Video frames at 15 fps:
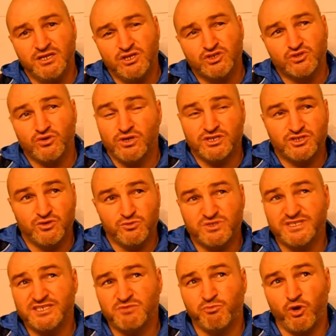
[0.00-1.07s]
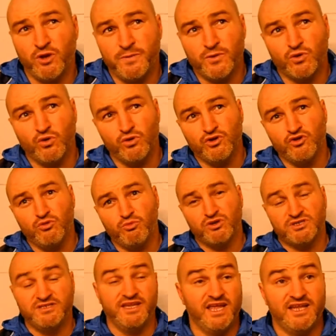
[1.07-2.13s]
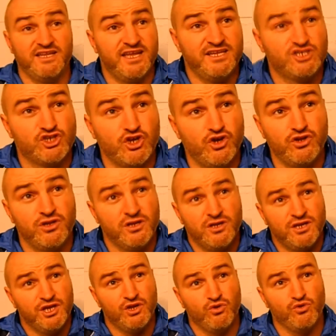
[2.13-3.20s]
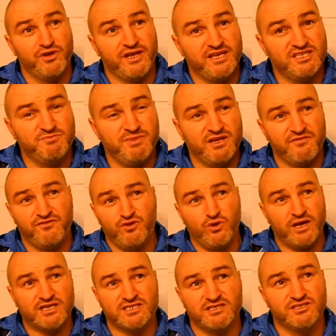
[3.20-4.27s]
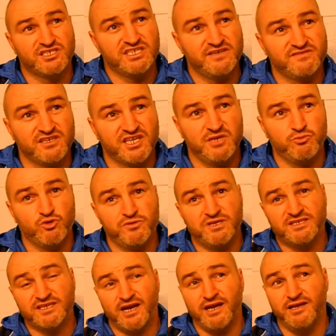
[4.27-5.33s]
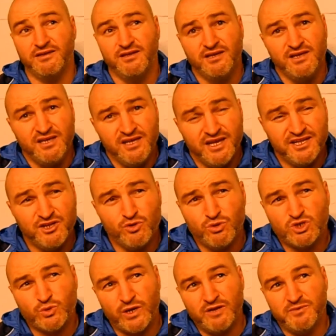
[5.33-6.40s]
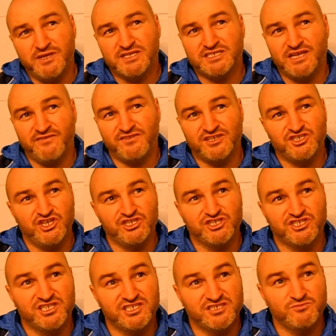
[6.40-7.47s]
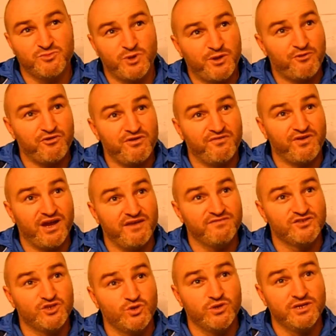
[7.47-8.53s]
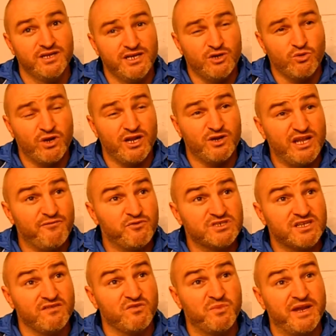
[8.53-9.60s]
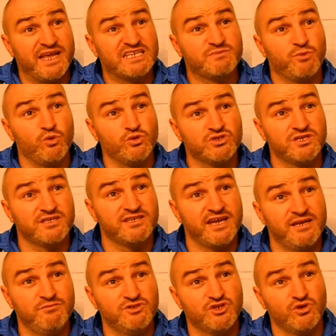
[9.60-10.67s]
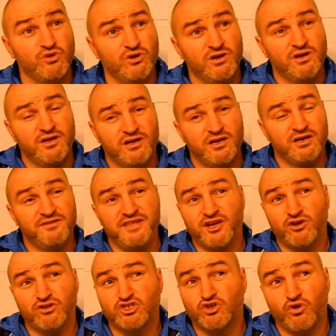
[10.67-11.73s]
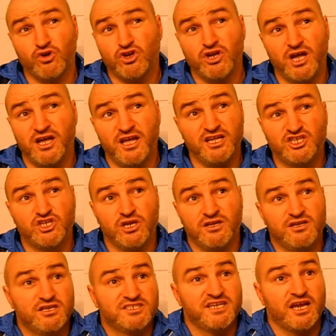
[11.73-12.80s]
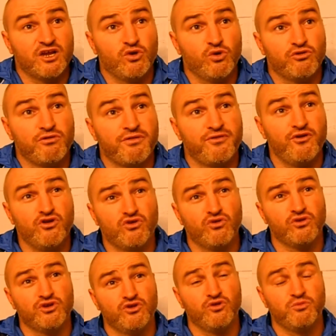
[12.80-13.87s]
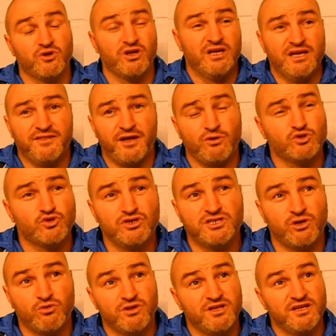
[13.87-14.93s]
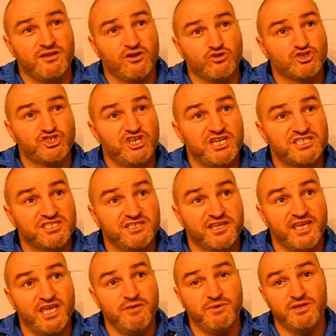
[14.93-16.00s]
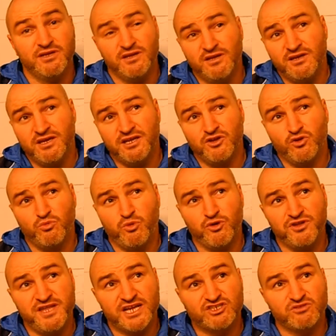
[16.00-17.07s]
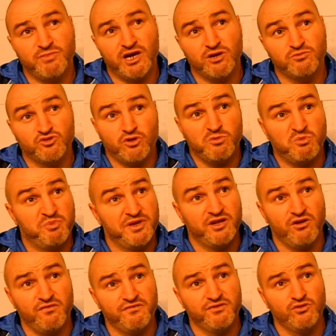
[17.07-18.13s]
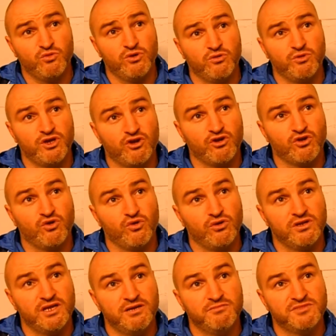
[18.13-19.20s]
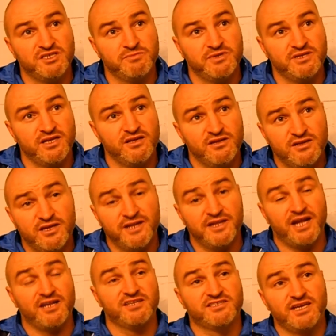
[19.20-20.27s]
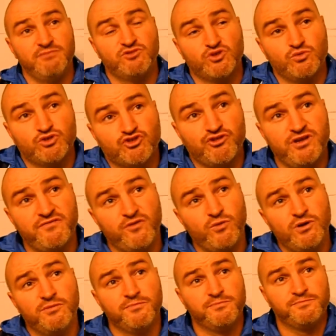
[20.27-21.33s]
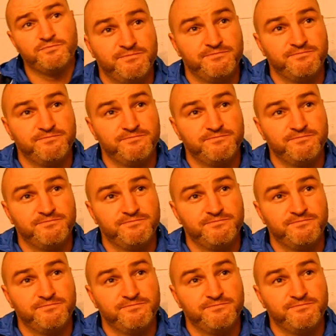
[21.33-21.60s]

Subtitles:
So it was disappointing, the goal, you know, but in turn, you know, Nicky's made a few excellent saves to keep winning the tie. And you know, with 20 minutes left, I changed the system, went 3-5-2, and well, it left ourselves a bit exposed at times. You know, and they could have scored a second goal or a third goal, you know, but that was only down to us chasing the game, and you know, putting the extra man up top, it paid off. You know, we got a goal deep in the other time, so it was great for us.